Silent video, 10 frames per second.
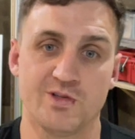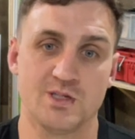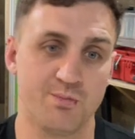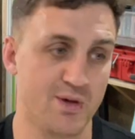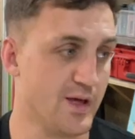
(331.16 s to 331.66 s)
the
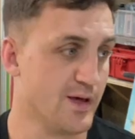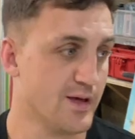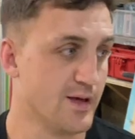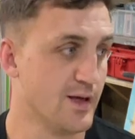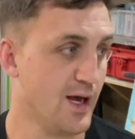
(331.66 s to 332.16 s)
spear,
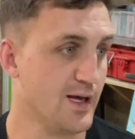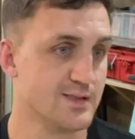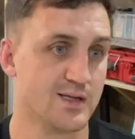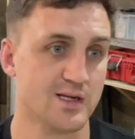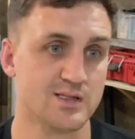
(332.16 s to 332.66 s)
as
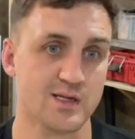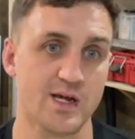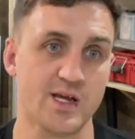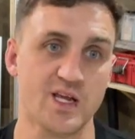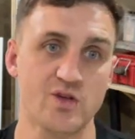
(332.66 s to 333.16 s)
they
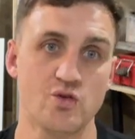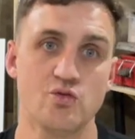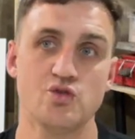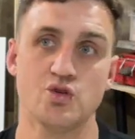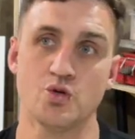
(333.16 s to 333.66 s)
say in
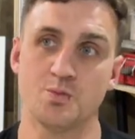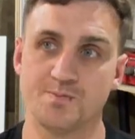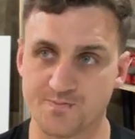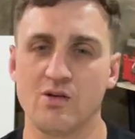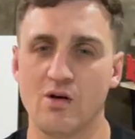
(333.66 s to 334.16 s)
YouTube.
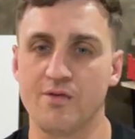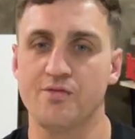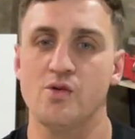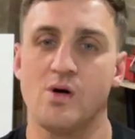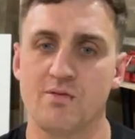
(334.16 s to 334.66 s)
I've got a
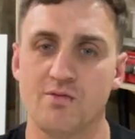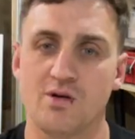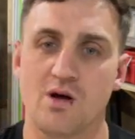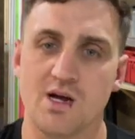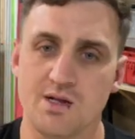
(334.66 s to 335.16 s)
few
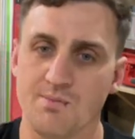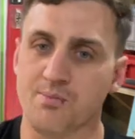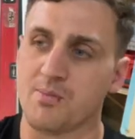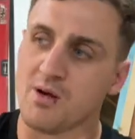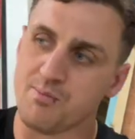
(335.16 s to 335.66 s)
other
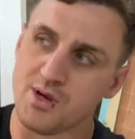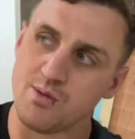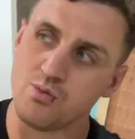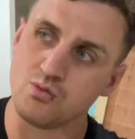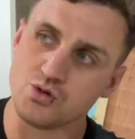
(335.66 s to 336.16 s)

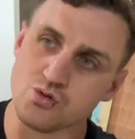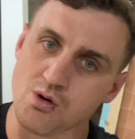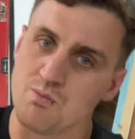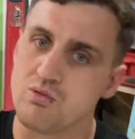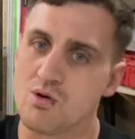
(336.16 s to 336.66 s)
people to
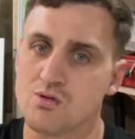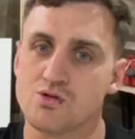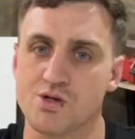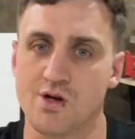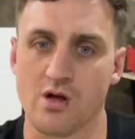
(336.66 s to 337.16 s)

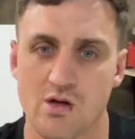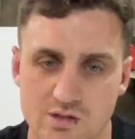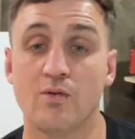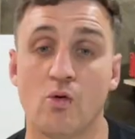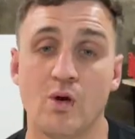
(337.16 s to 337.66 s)
approach and
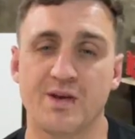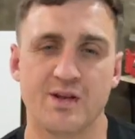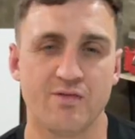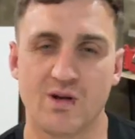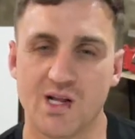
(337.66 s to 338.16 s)
ask, all at
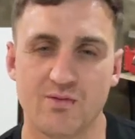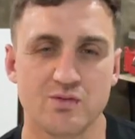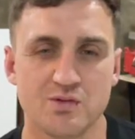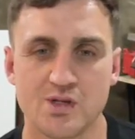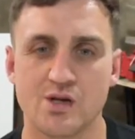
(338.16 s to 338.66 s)
different levels
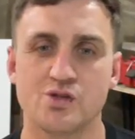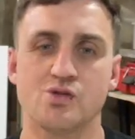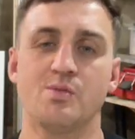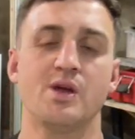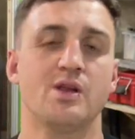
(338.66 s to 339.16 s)
on social
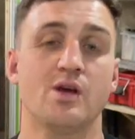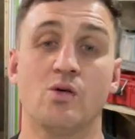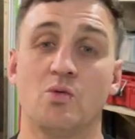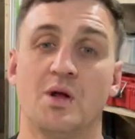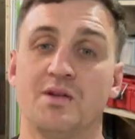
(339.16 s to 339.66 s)
media,
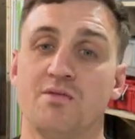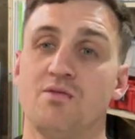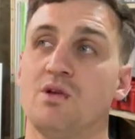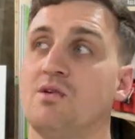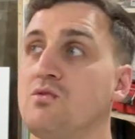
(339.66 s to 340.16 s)
all at
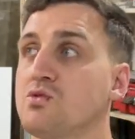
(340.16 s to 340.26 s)
different levels